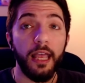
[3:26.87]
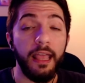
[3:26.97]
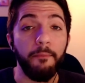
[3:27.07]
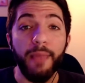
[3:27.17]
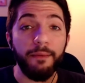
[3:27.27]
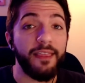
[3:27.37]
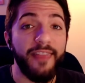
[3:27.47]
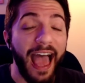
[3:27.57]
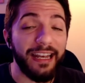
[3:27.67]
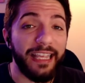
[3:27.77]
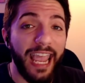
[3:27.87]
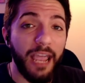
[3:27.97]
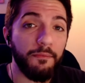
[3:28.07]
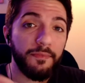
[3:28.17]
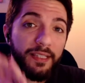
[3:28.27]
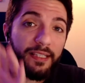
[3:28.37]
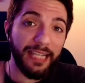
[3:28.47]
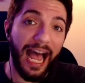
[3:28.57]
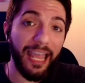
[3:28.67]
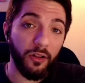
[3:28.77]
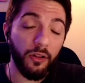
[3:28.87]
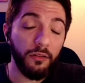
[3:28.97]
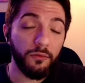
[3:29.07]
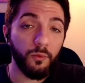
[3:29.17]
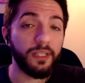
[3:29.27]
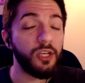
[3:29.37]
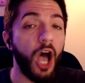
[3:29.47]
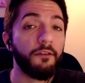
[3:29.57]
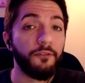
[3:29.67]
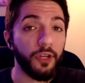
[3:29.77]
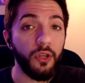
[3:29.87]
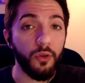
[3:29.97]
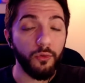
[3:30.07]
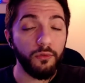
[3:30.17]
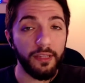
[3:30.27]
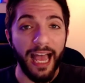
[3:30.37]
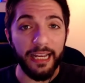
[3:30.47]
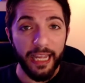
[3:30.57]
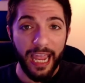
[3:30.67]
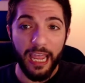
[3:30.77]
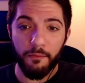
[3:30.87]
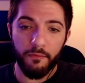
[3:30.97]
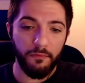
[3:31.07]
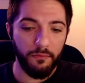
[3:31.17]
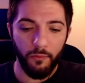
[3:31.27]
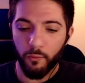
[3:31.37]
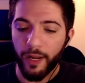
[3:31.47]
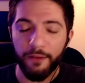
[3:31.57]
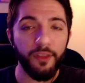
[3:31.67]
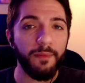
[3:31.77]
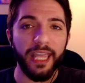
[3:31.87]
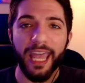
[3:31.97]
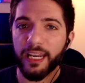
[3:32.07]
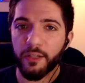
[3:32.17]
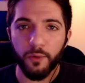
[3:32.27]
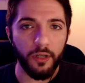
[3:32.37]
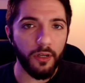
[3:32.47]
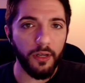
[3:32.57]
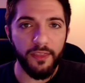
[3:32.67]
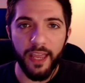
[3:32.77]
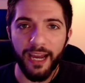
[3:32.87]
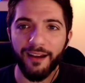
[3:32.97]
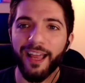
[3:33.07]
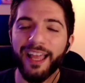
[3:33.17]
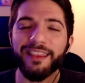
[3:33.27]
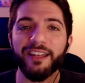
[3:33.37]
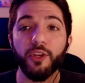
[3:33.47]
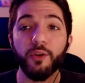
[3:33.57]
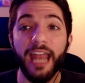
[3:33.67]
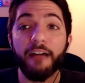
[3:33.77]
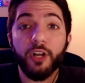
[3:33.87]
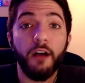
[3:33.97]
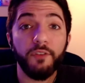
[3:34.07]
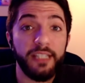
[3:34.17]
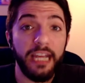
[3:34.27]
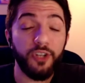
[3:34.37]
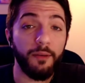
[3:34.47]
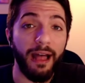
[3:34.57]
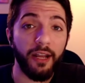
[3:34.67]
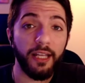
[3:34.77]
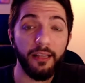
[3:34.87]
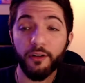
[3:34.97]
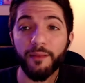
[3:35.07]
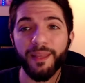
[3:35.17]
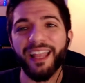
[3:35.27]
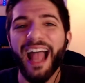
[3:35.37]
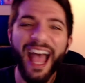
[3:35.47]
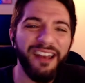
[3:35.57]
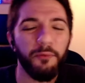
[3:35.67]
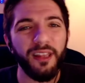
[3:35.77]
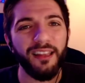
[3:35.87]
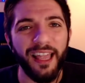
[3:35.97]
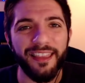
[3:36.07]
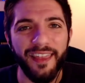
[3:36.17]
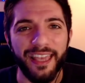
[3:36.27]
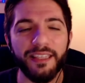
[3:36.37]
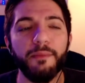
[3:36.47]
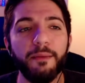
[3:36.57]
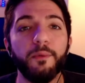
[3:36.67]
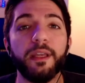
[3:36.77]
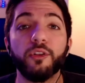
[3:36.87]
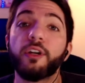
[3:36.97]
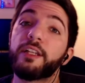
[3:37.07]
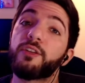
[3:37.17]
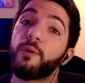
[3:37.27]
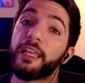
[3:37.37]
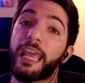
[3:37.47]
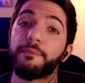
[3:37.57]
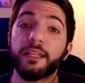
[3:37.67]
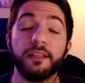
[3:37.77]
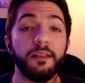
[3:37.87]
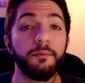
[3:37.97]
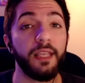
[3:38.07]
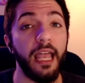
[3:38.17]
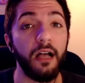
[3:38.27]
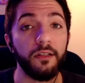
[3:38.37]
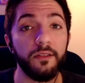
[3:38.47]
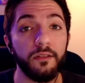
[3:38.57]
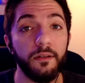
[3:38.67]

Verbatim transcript: maybe that game style was not for you, that game, whatever the mechanics were there, and then you can have a conversation about it. Literally be like, I didn't really like this. Maybe we could look into a game that does something else.